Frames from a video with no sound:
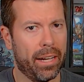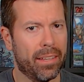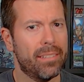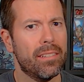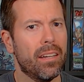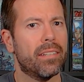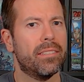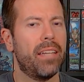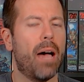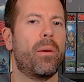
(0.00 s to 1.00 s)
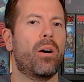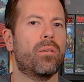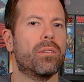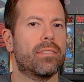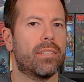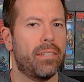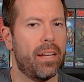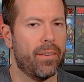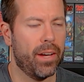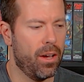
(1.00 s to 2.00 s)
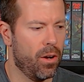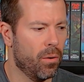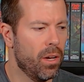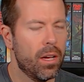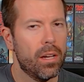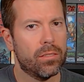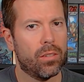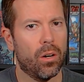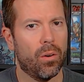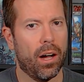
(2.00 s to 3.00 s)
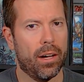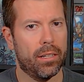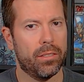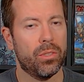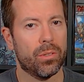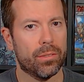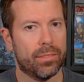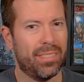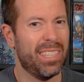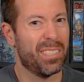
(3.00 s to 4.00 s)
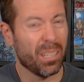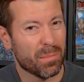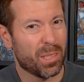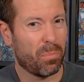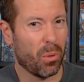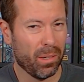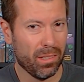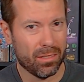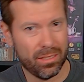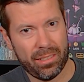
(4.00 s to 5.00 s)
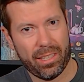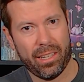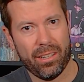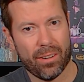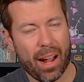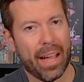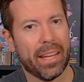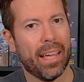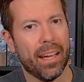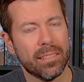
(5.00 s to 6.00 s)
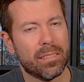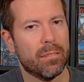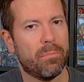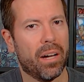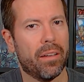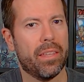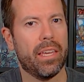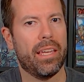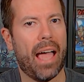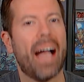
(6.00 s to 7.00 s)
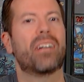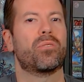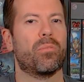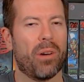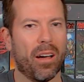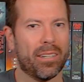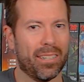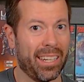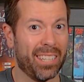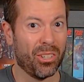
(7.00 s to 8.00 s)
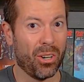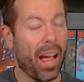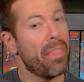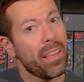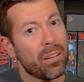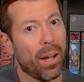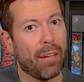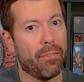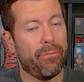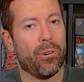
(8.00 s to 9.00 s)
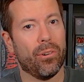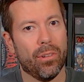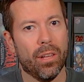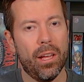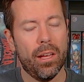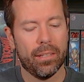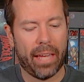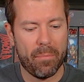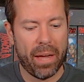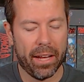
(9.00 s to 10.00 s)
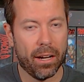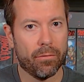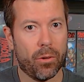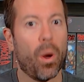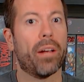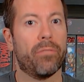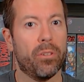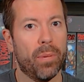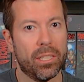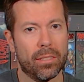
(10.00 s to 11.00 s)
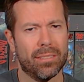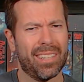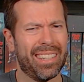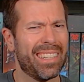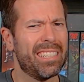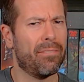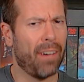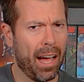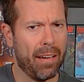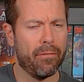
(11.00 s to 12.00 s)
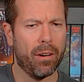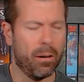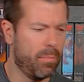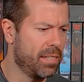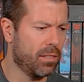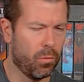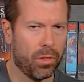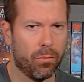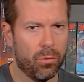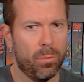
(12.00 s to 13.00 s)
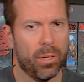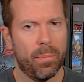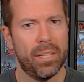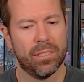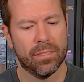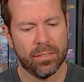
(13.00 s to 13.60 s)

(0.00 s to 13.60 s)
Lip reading: And this is a demo scenario, so you'll see some spoilers here, I guess, but the actual product on Kickstarter, I think, will have a full campaign of quite a few missions, at least 5, based on what the rulebook mentions.